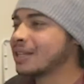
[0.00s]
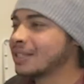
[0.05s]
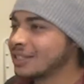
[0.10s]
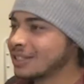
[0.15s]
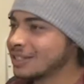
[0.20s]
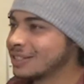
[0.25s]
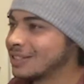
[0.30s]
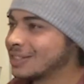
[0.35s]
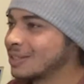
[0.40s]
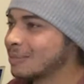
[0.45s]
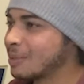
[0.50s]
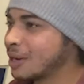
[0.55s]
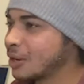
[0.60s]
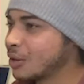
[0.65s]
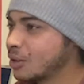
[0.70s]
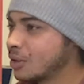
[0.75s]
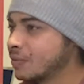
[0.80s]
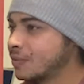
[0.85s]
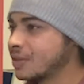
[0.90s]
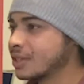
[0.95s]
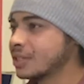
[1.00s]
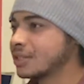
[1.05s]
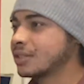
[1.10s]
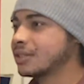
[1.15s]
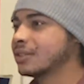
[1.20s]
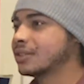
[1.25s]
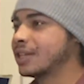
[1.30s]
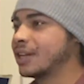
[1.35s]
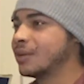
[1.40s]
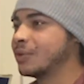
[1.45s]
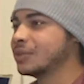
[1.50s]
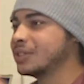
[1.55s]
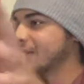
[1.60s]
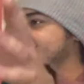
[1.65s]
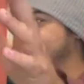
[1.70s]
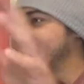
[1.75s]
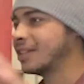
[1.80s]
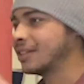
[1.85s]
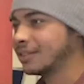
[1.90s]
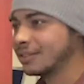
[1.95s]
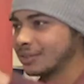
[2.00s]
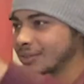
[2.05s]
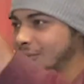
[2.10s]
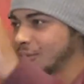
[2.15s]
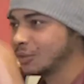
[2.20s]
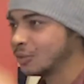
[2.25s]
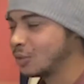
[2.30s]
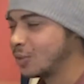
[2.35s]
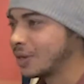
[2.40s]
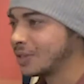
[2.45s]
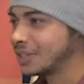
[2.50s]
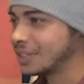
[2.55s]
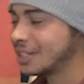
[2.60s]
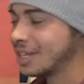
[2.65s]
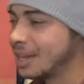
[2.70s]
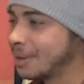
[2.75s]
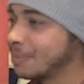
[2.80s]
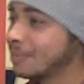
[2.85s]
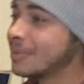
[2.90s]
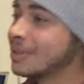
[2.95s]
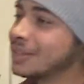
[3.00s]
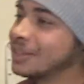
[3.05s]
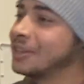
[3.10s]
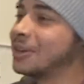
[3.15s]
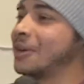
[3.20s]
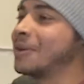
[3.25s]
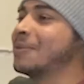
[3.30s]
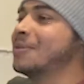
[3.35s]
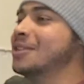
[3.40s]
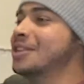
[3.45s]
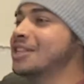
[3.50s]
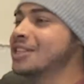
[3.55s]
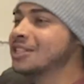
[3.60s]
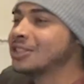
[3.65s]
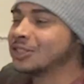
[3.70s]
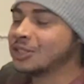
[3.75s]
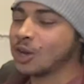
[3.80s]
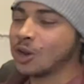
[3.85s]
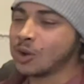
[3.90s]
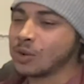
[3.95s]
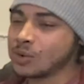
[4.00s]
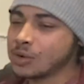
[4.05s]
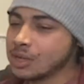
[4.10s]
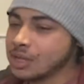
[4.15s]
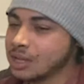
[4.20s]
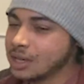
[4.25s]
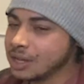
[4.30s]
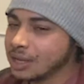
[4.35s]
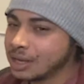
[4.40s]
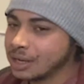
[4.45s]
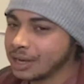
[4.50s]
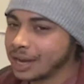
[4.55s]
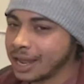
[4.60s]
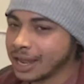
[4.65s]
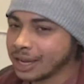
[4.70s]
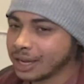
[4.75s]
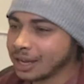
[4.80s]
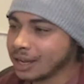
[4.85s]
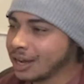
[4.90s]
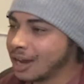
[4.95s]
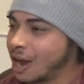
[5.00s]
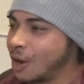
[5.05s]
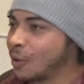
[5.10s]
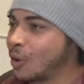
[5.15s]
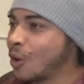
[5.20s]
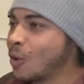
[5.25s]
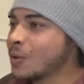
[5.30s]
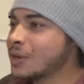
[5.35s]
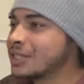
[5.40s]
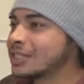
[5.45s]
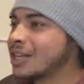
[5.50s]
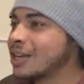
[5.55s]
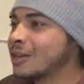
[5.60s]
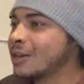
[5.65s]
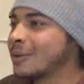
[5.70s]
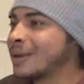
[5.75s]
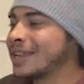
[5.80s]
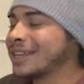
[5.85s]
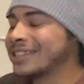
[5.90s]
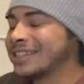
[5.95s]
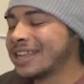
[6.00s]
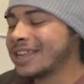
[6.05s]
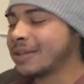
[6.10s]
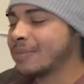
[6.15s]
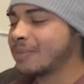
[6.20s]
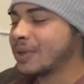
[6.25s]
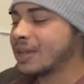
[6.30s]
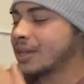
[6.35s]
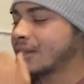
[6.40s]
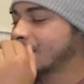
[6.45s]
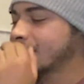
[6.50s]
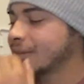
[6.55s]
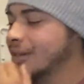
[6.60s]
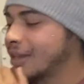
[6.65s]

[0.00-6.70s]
this to my girlfriends that I was dating throughout the time, you know? So like I would always tell them like, damn man,